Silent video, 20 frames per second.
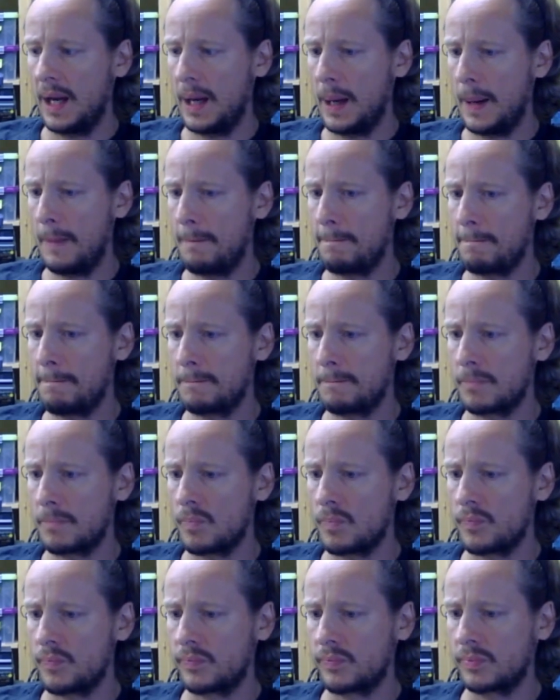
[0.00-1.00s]
value.
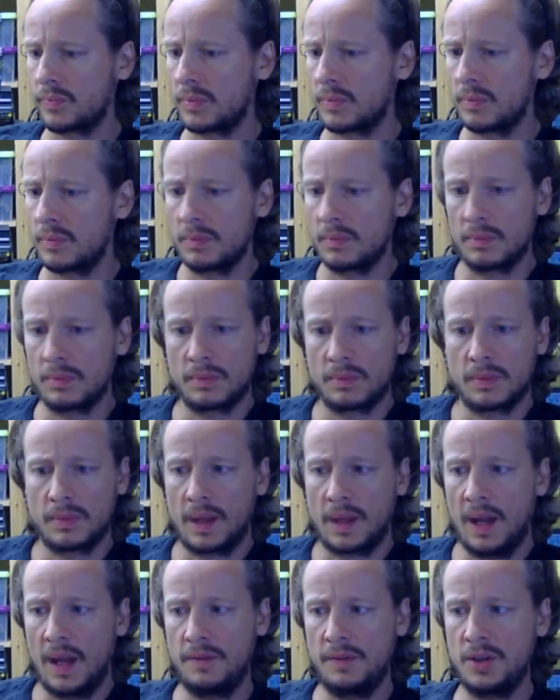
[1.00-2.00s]

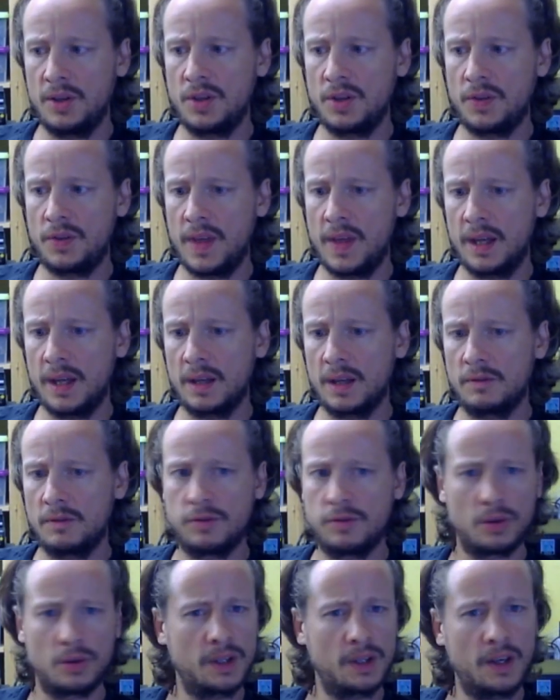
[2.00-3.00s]
If you just think in
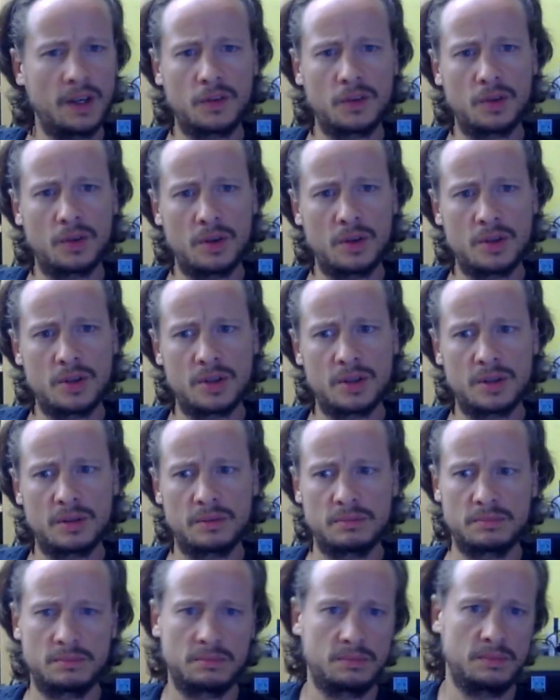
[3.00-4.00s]
full text search,
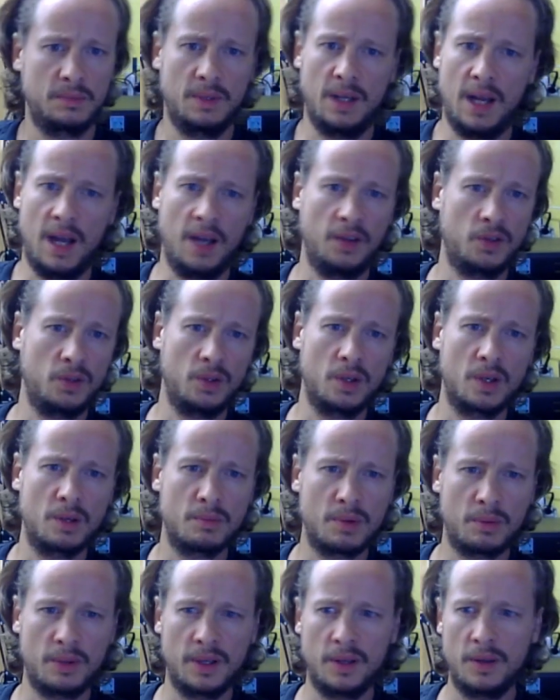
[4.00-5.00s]
yeah, so you can
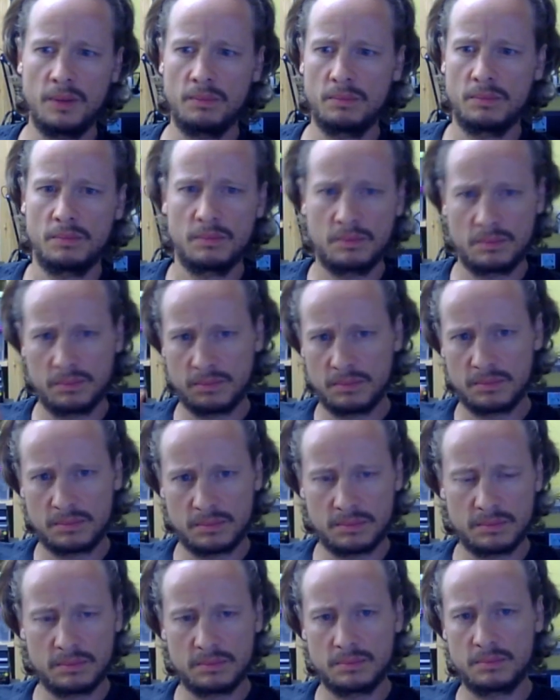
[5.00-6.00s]
probably
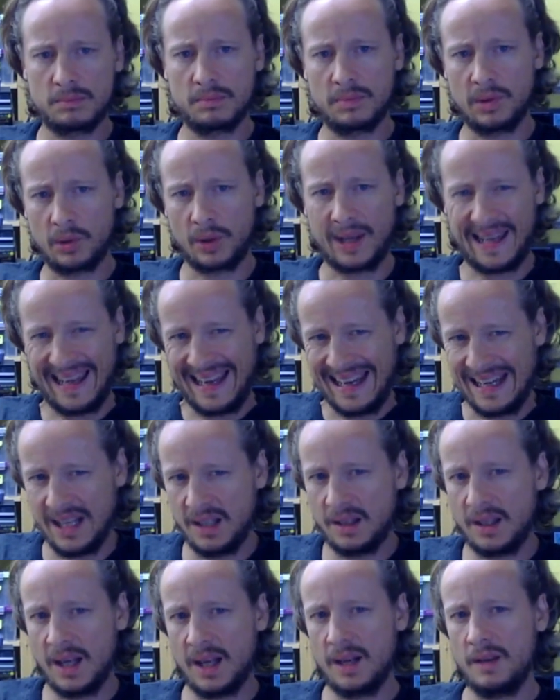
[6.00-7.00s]

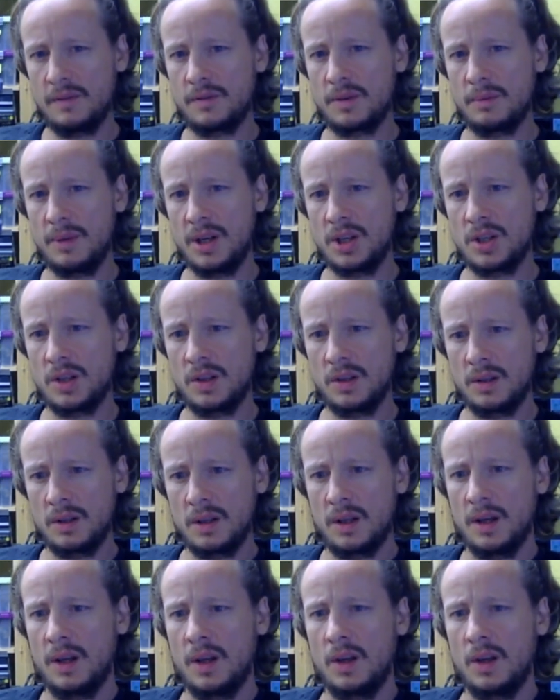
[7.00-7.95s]
locate that information.